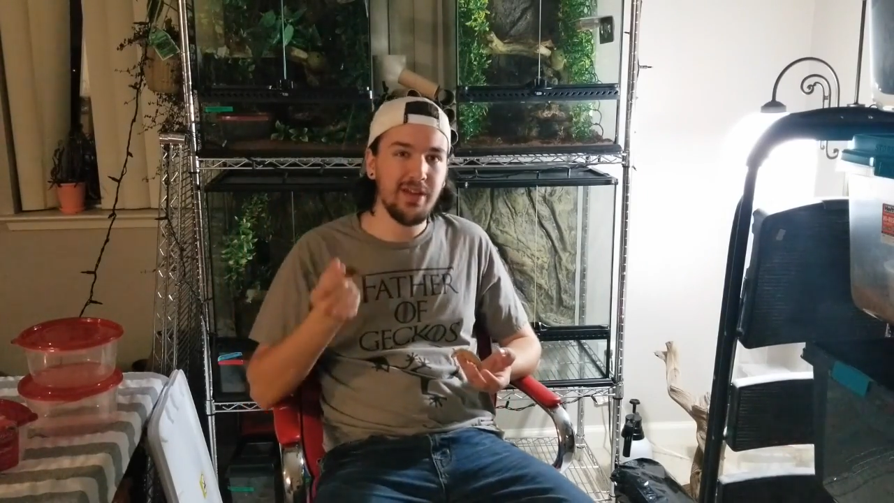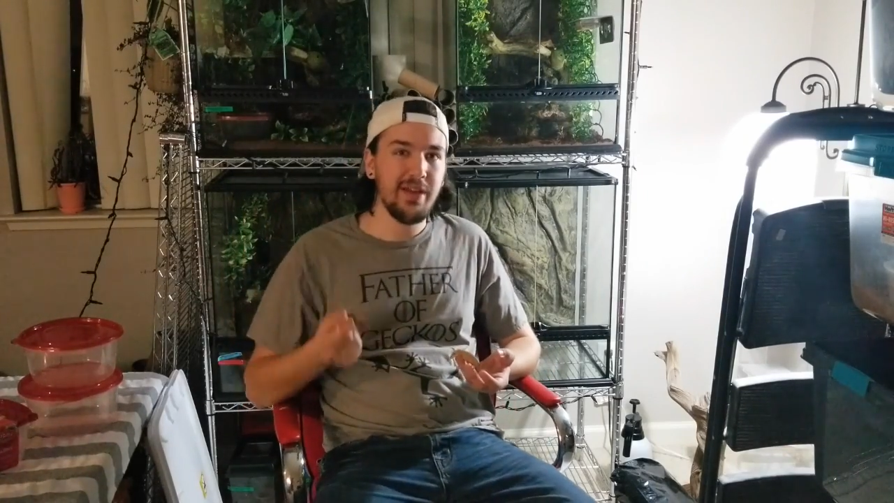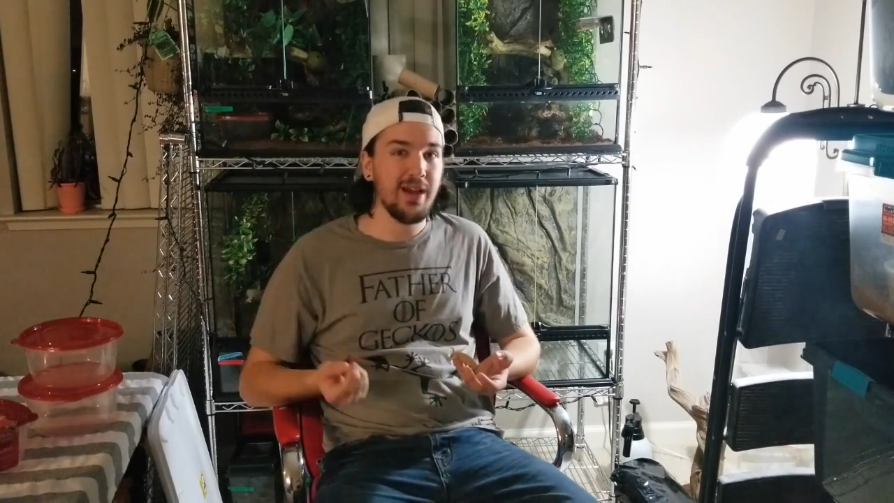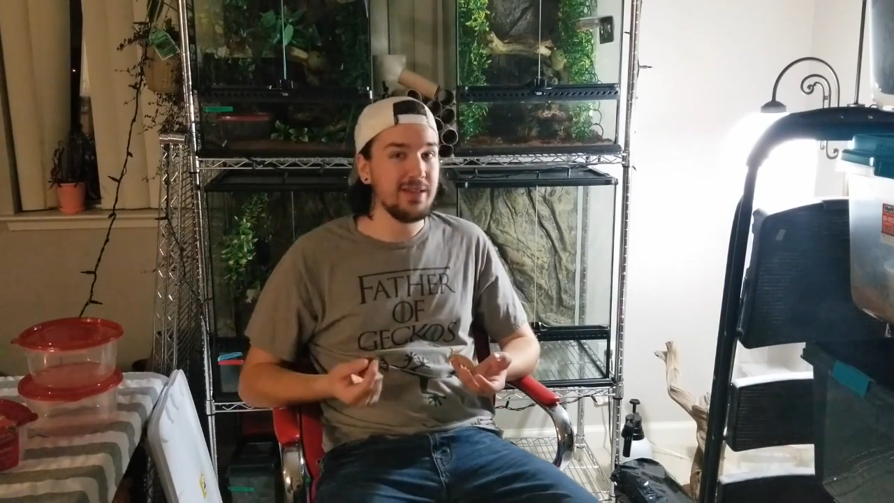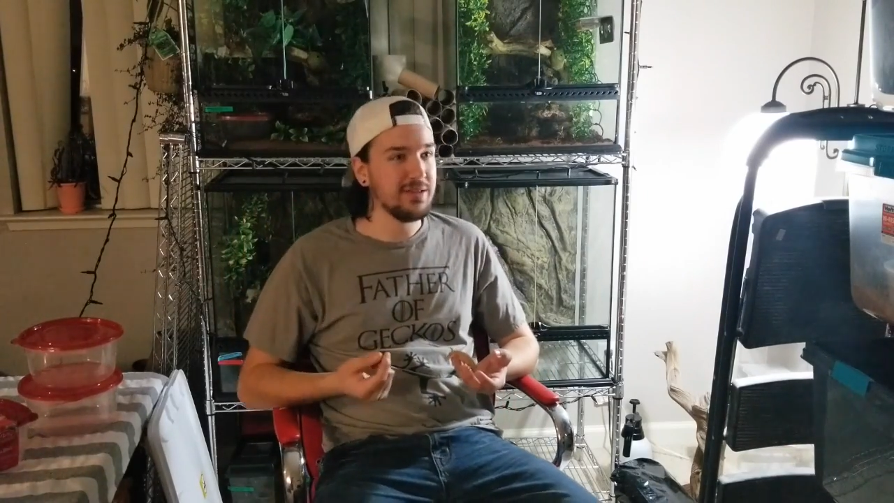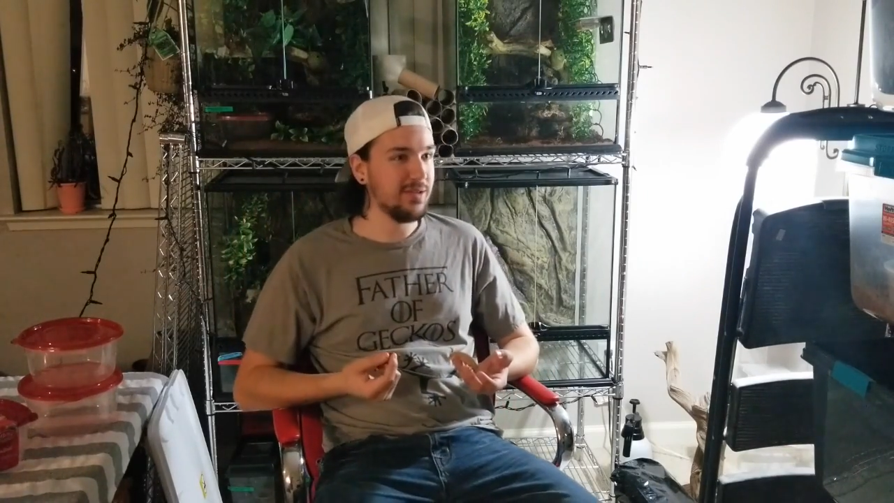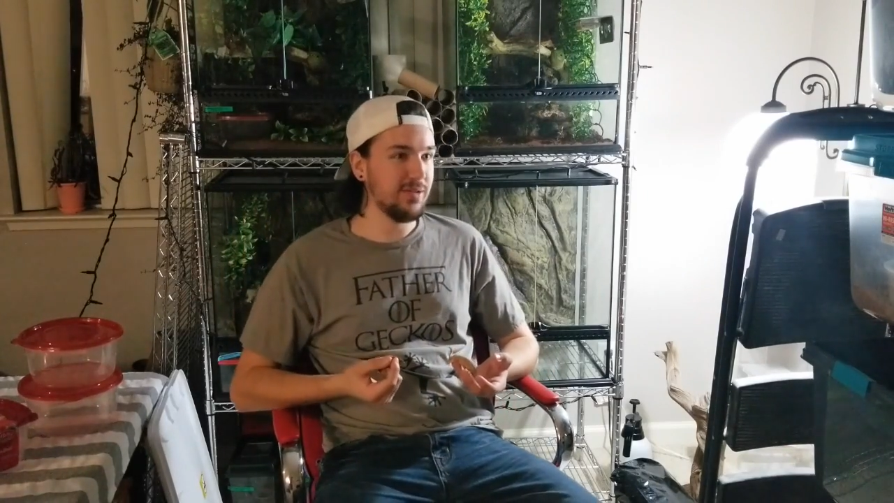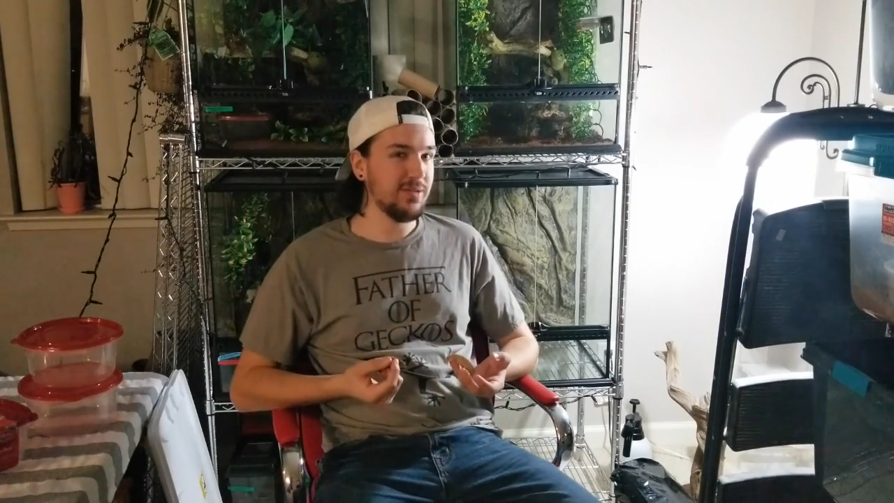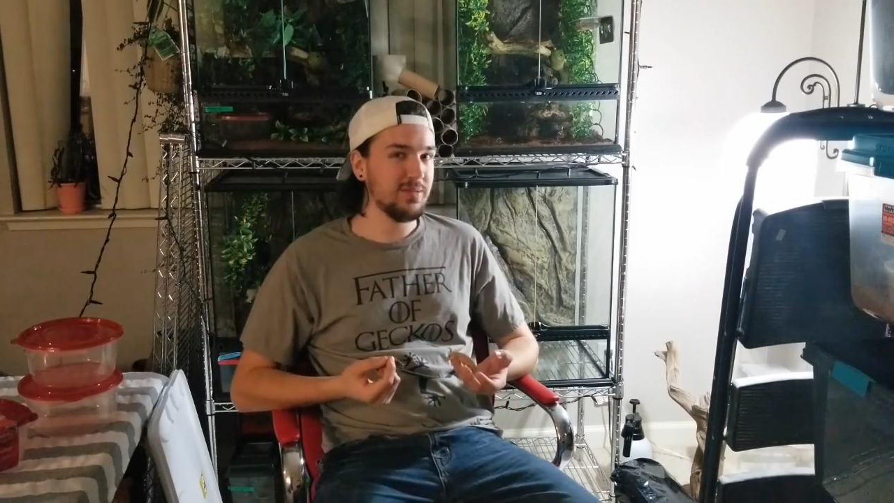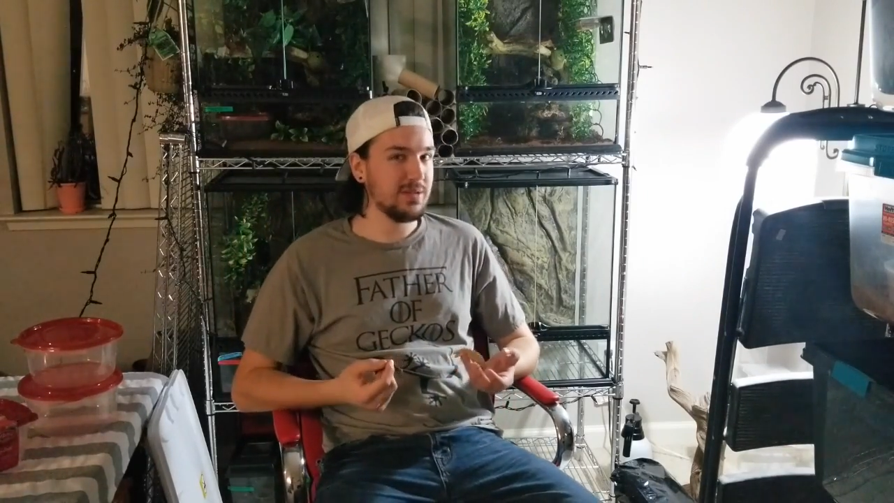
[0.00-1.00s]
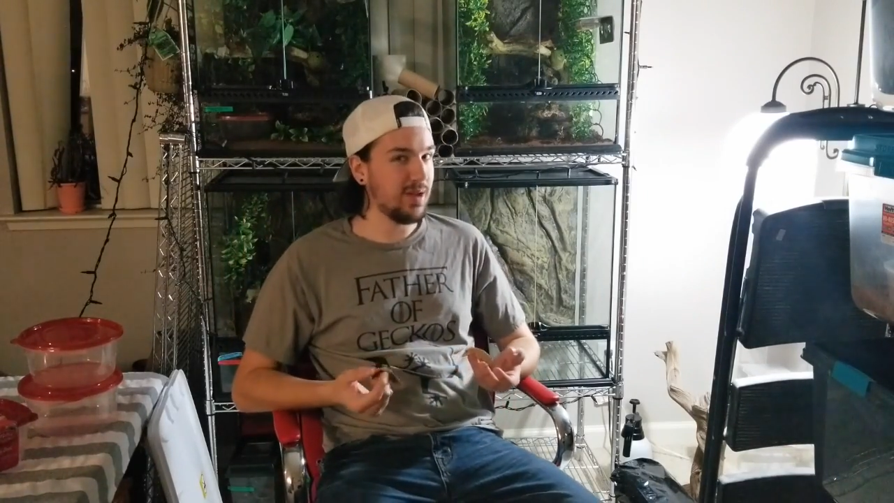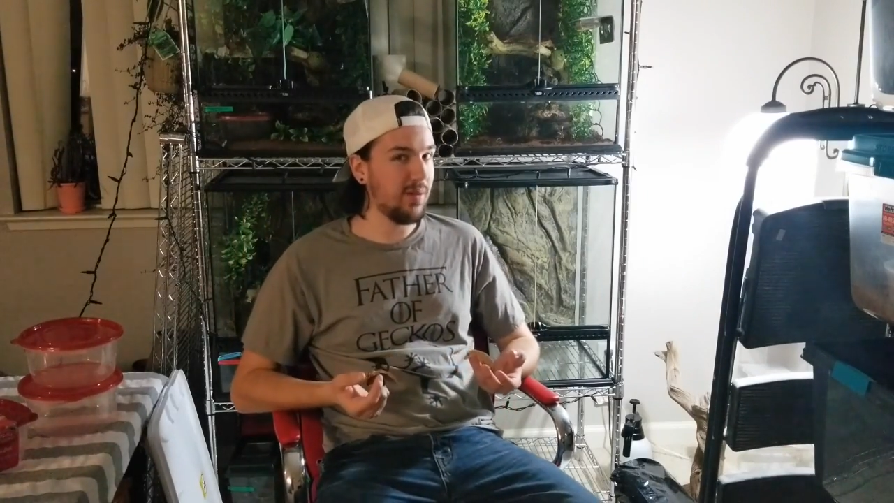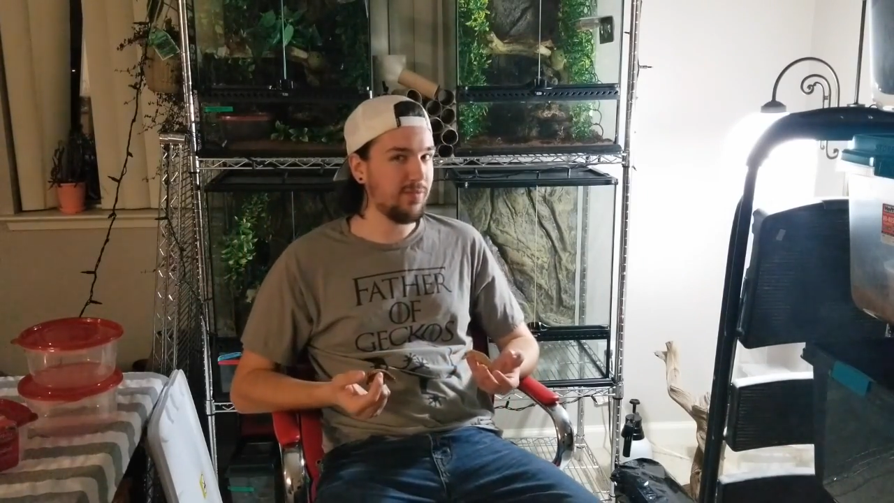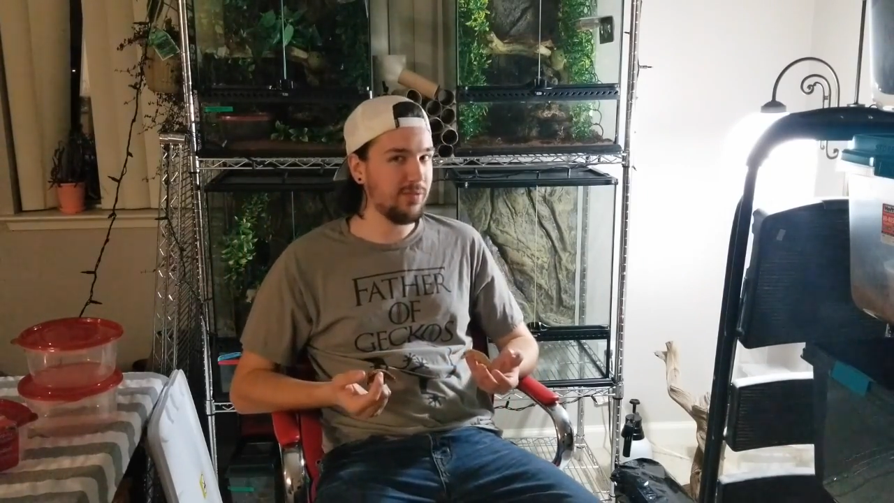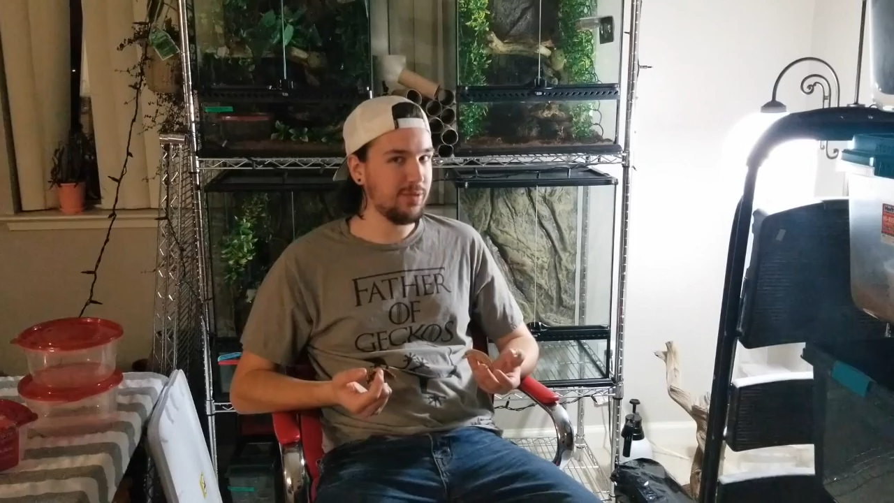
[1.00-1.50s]
and then they'll stop
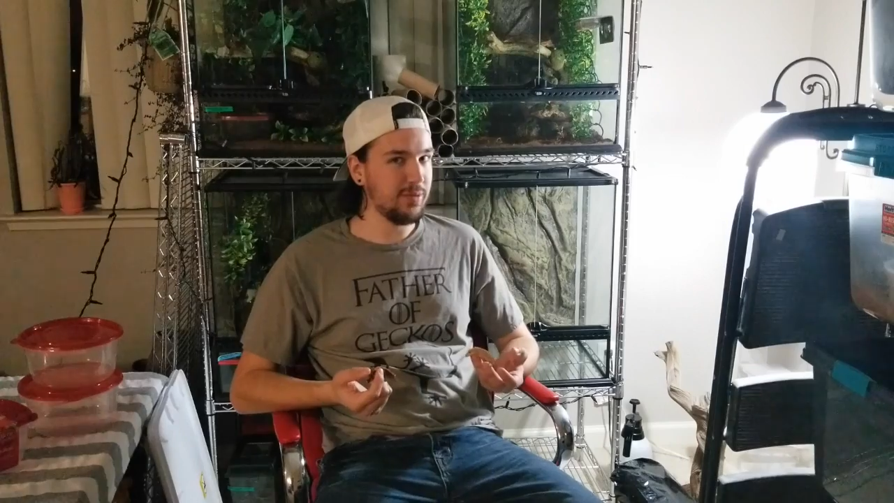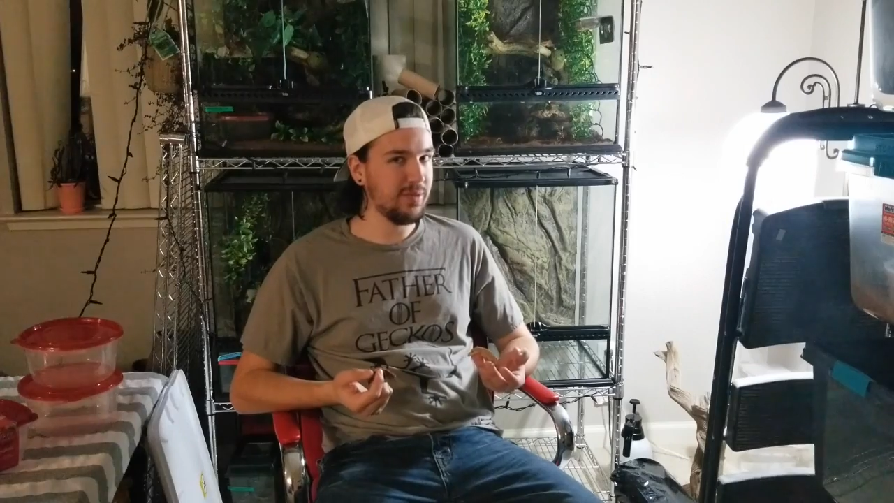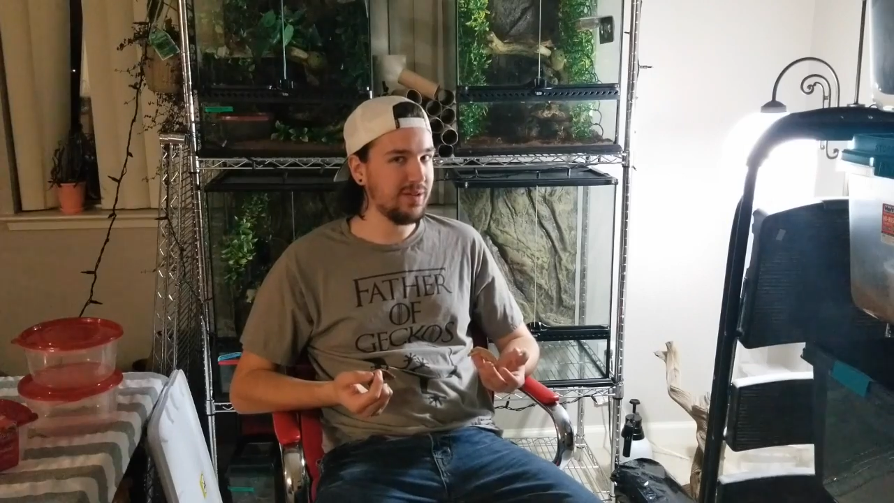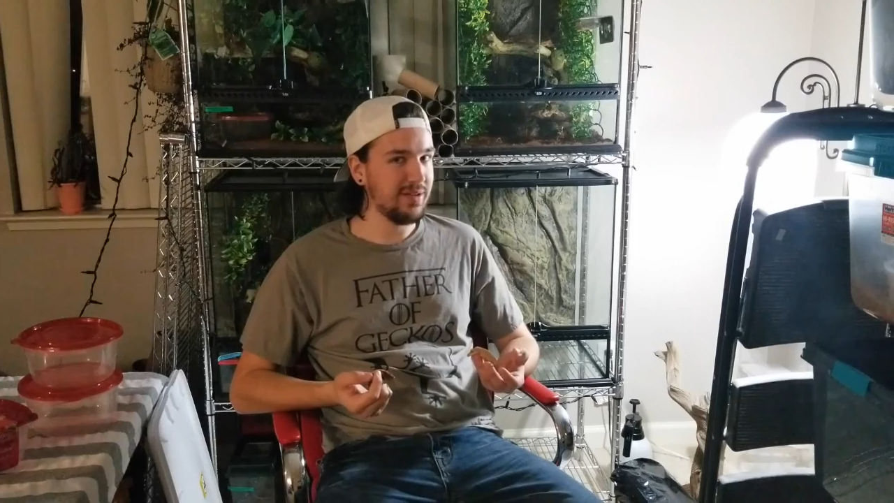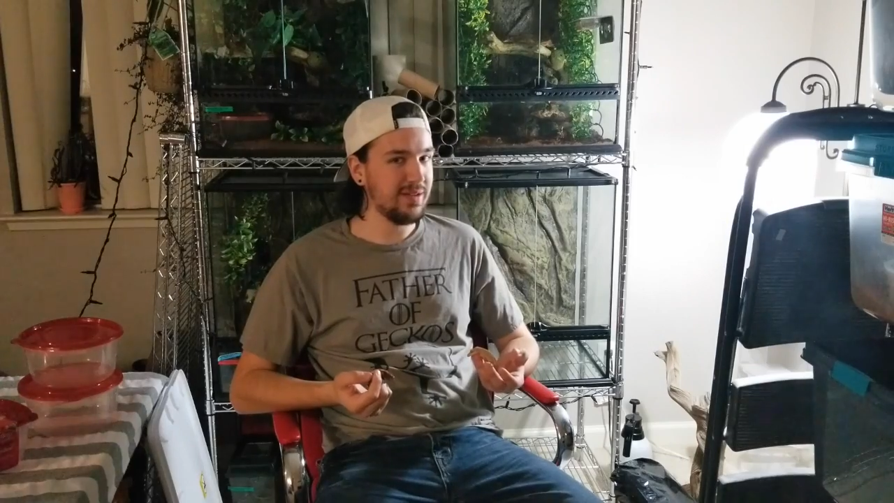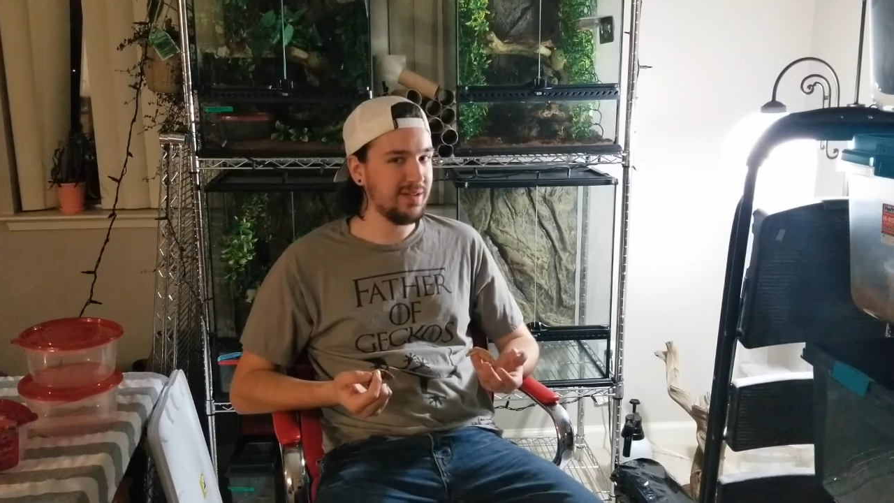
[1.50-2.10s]
for a little bit,